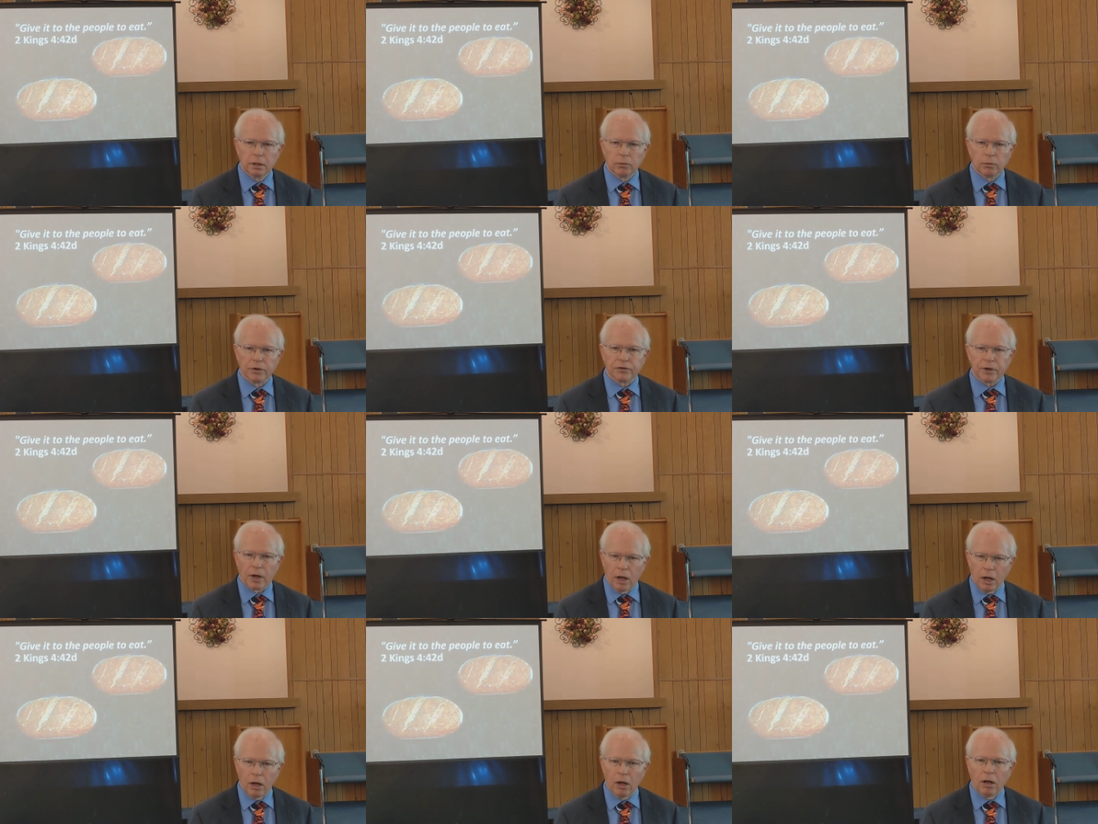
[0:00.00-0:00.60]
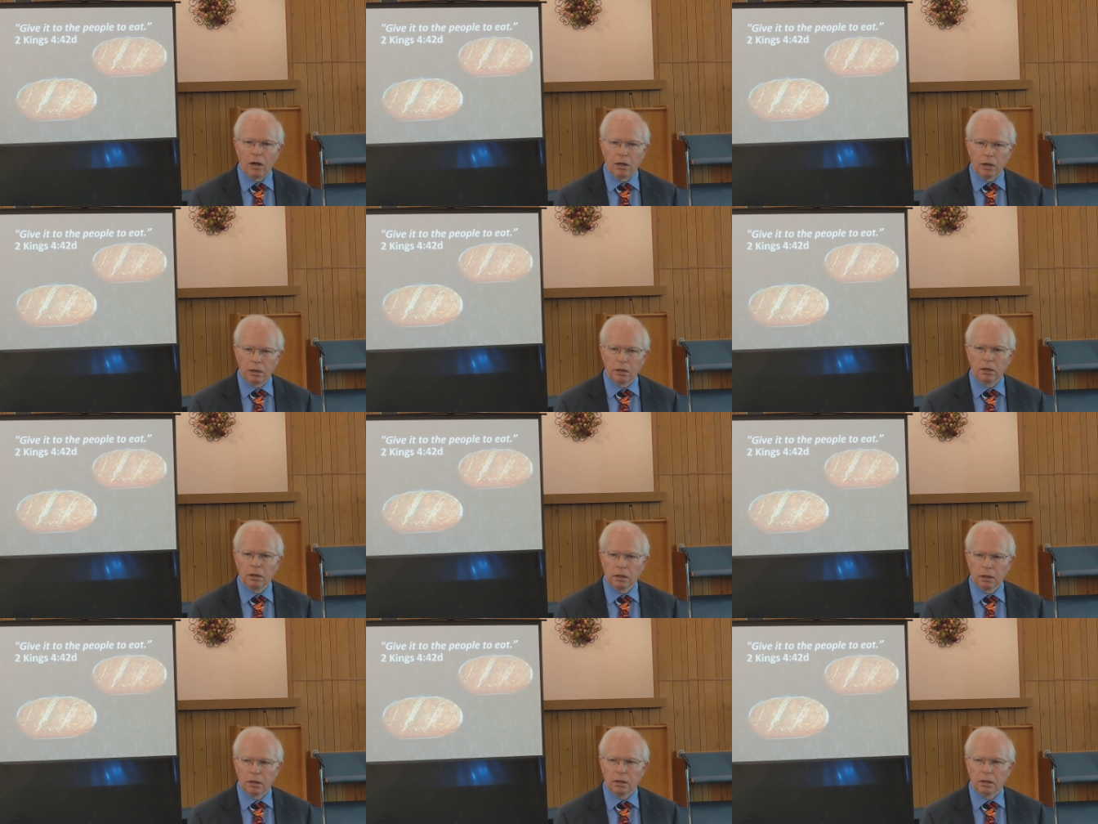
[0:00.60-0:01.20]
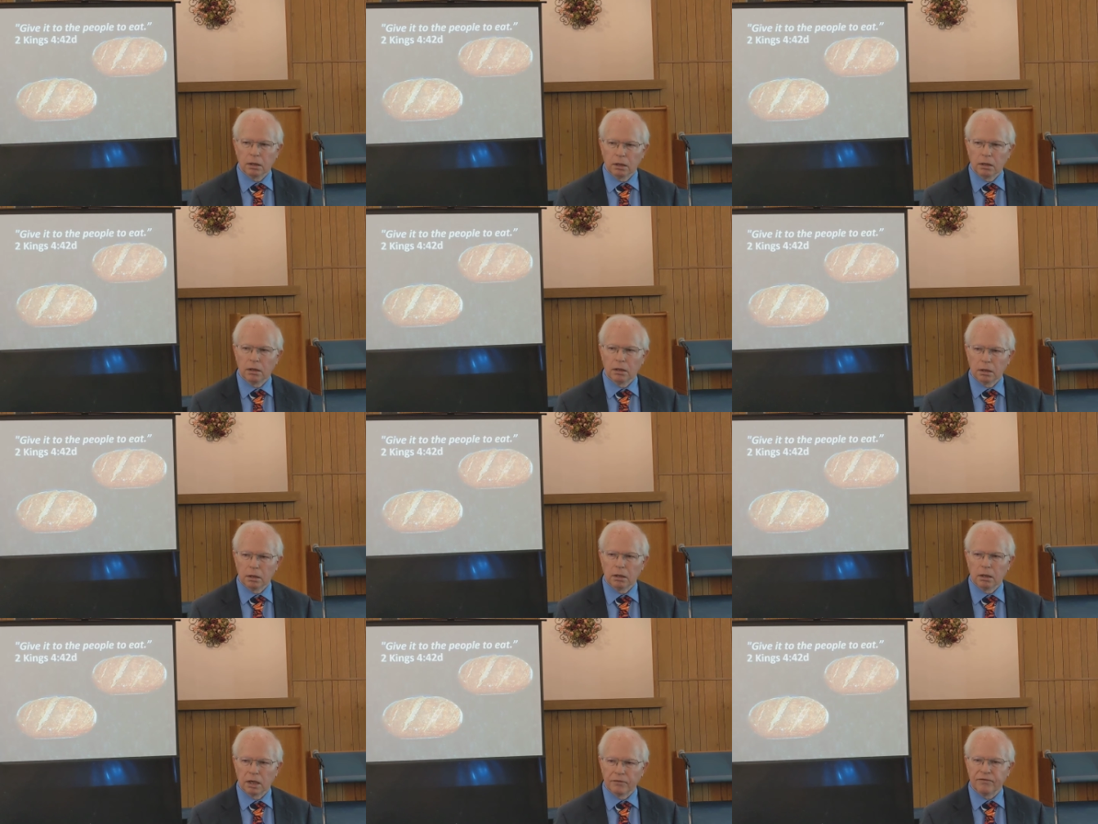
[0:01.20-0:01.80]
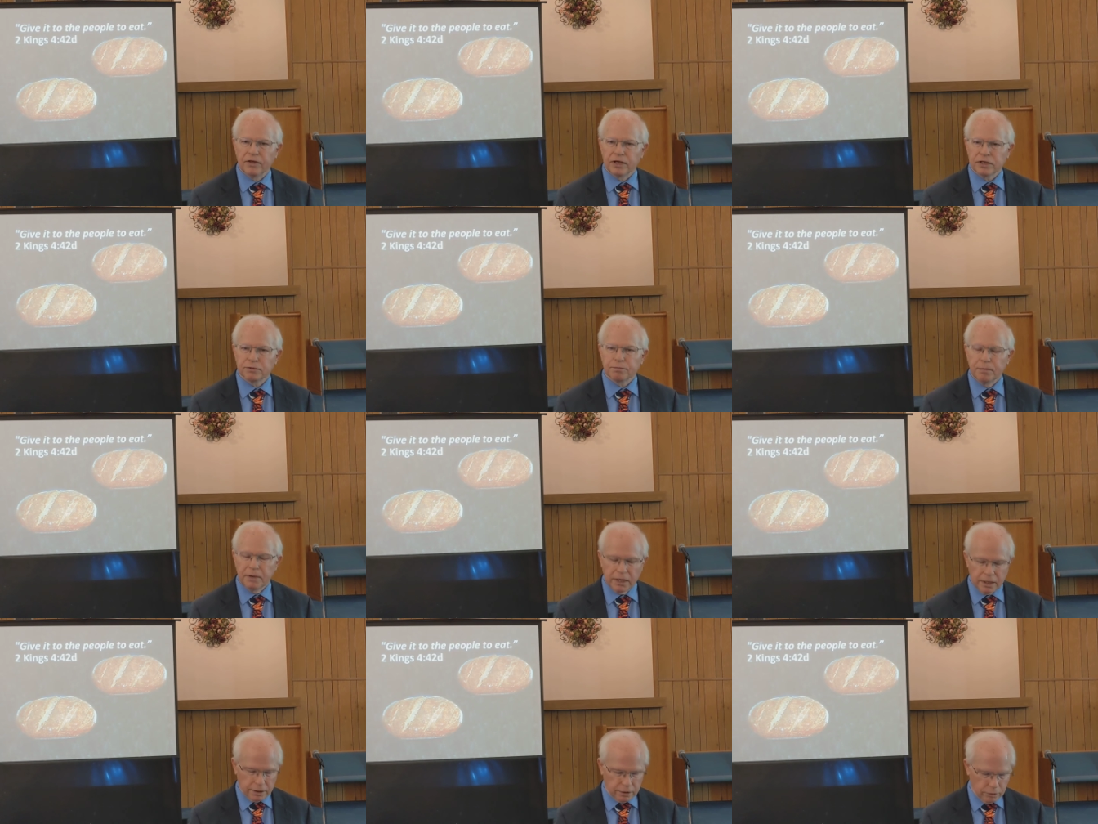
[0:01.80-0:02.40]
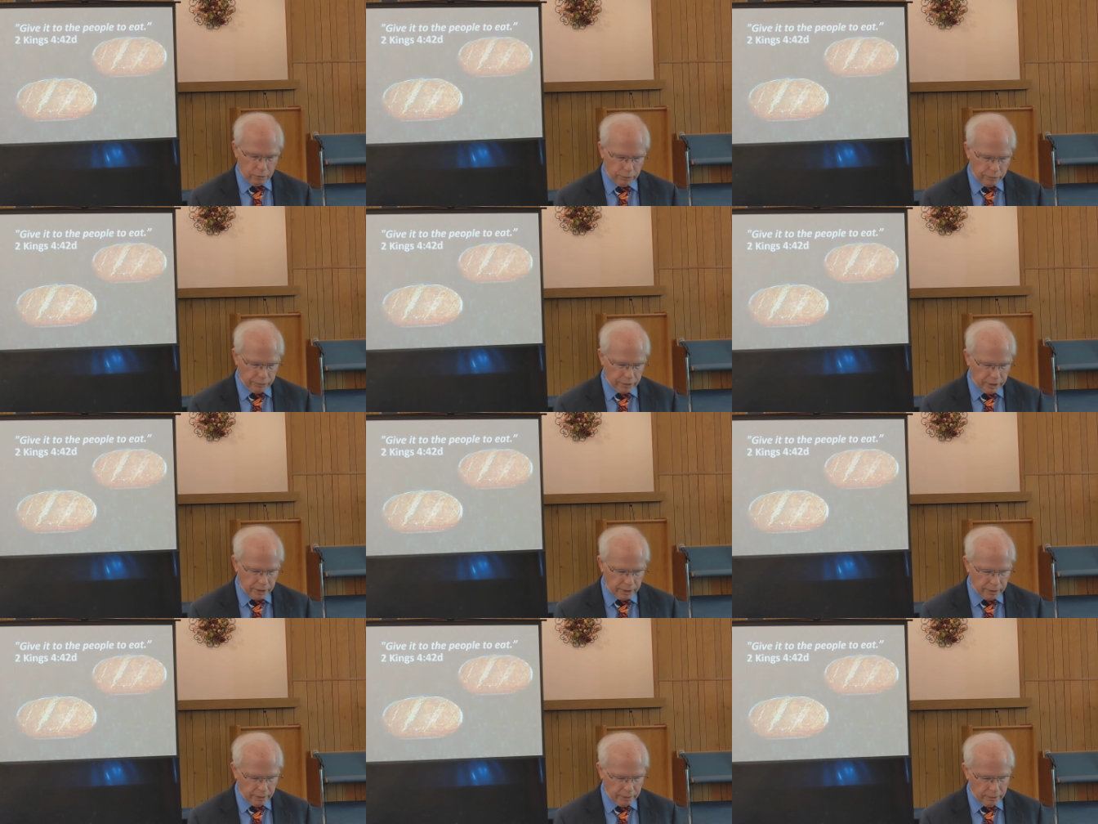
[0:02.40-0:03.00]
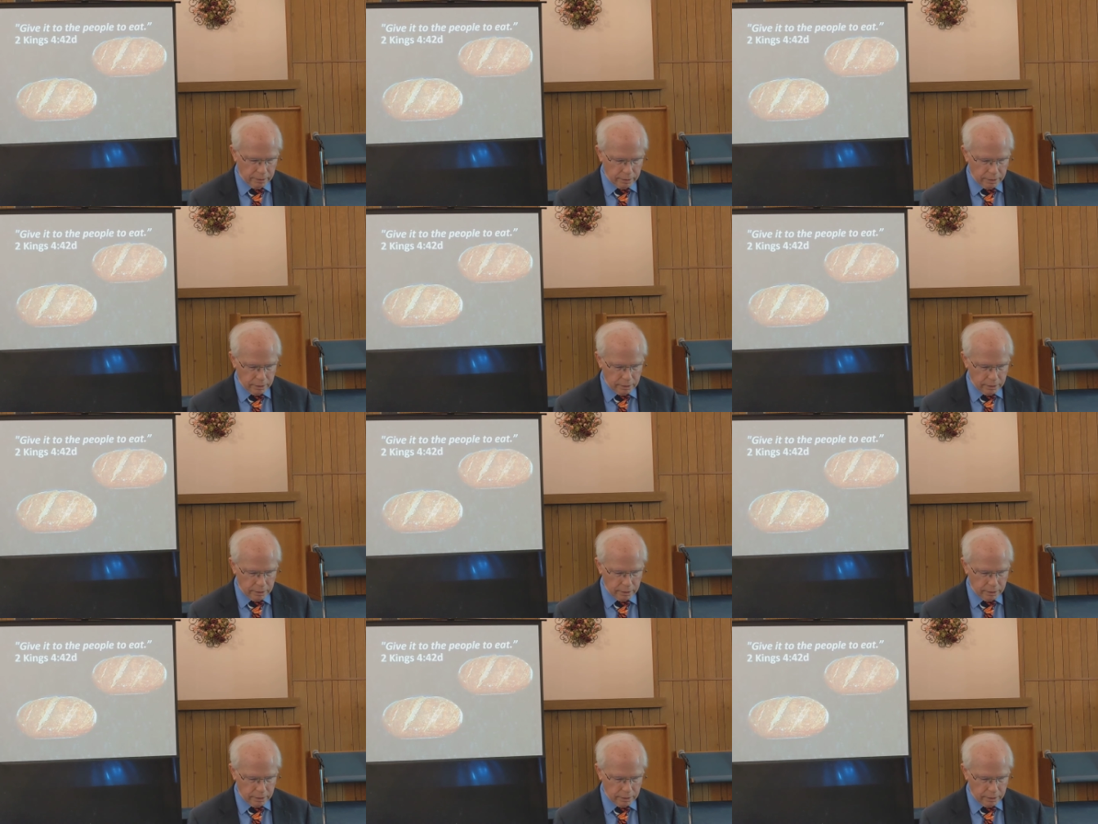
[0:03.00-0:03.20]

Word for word: with all of these men who were there.